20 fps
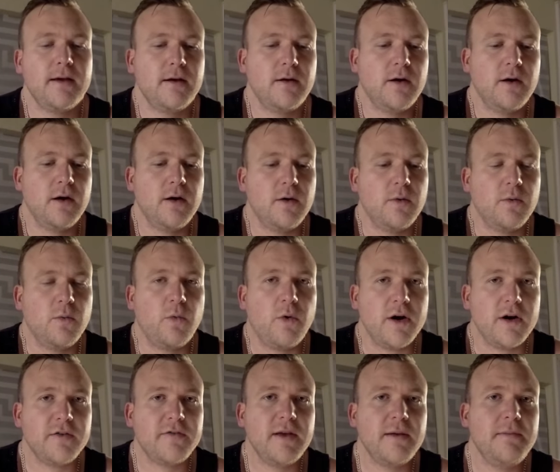Uh, one
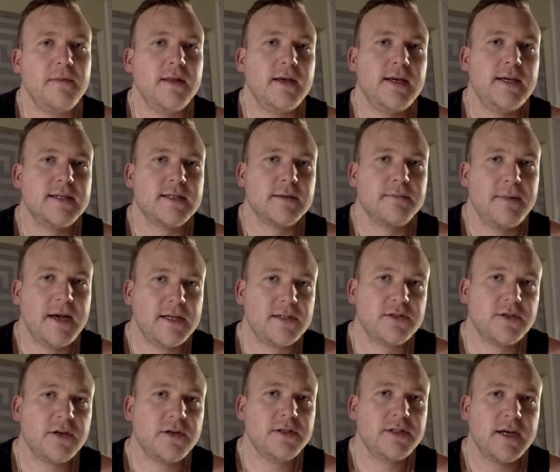of them is a
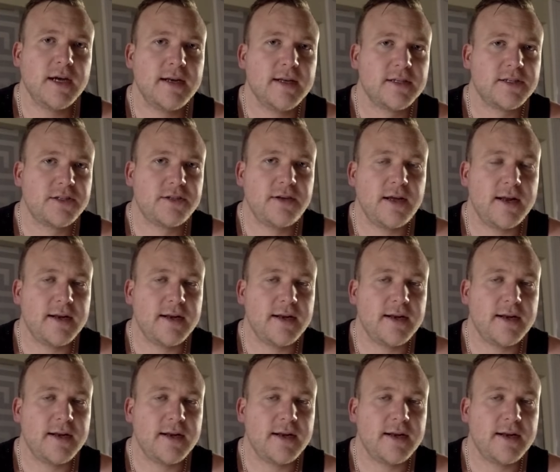massage and a,